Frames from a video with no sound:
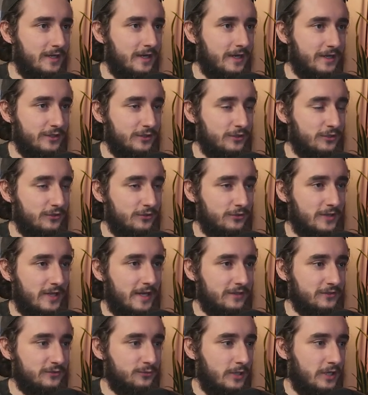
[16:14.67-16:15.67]
You can do that
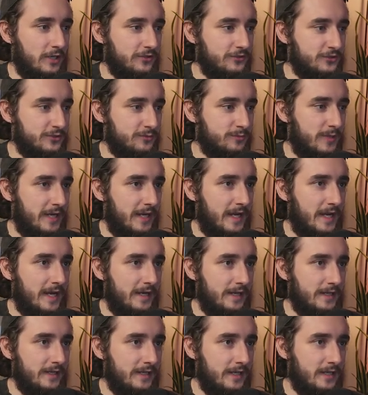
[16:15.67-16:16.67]
as well just by
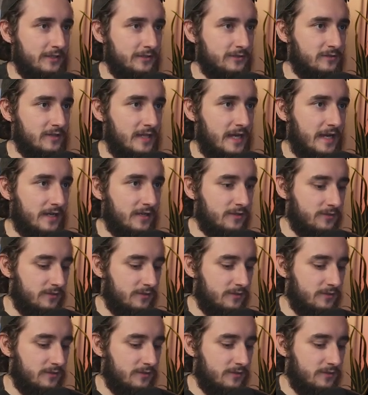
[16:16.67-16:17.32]
adding a Slack